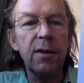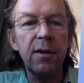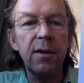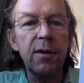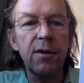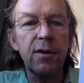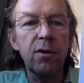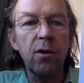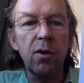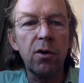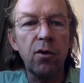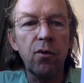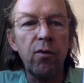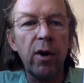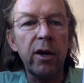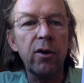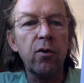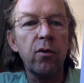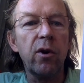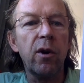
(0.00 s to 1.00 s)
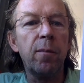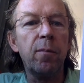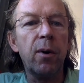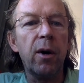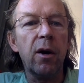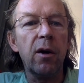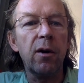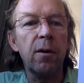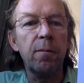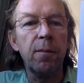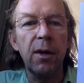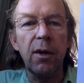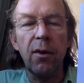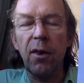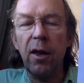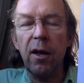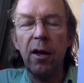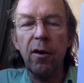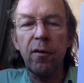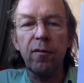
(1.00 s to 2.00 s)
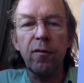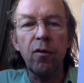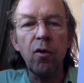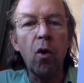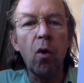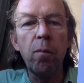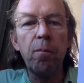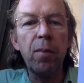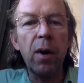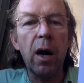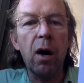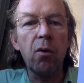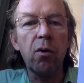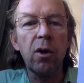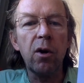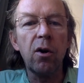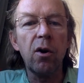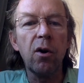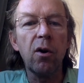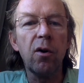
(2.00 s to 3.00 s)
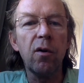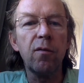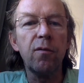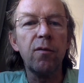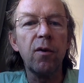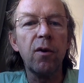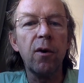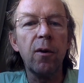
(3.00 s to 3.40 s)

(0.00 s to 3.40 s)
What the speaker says: is not a regular parliament. They have no power of